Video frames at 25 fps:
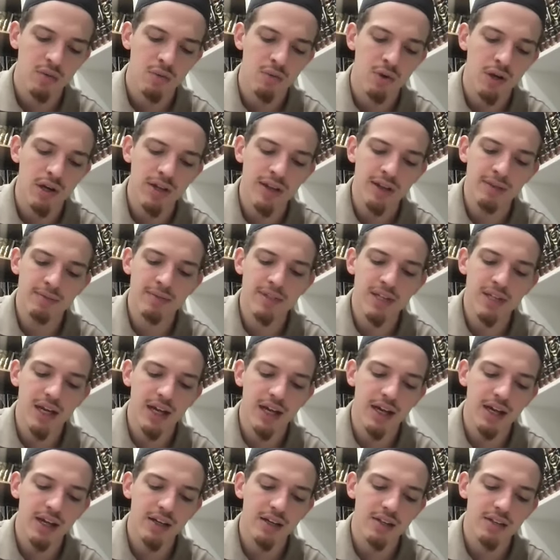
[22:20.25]
One of them
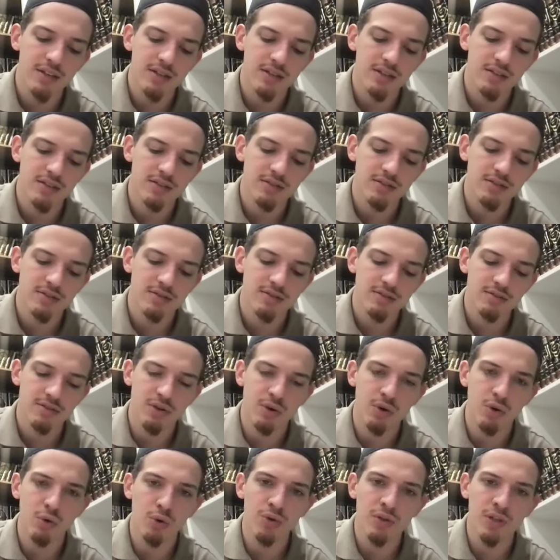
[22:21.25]
died,
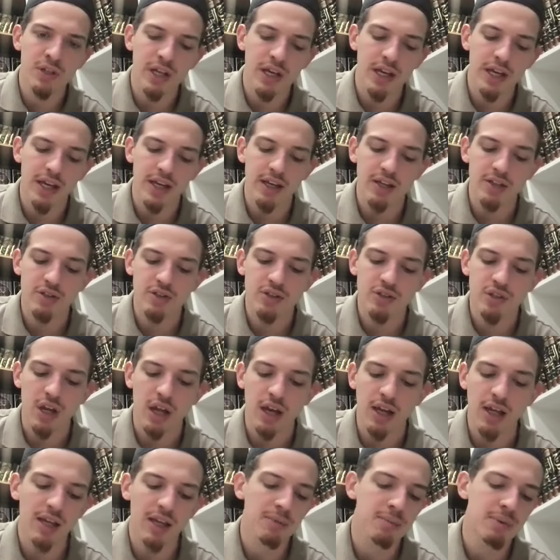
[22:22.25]
old in age,
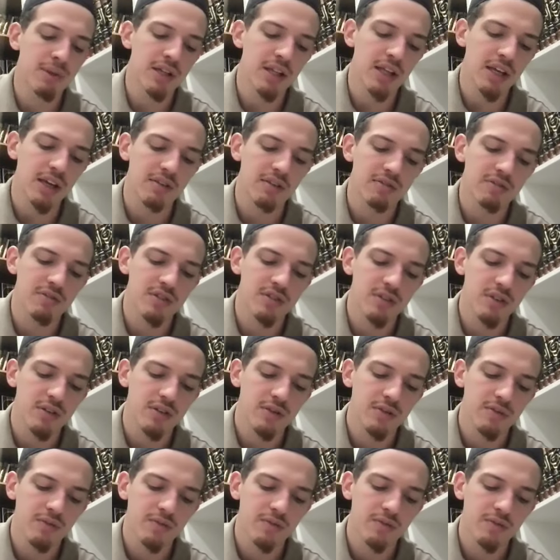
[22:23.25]
and he believed.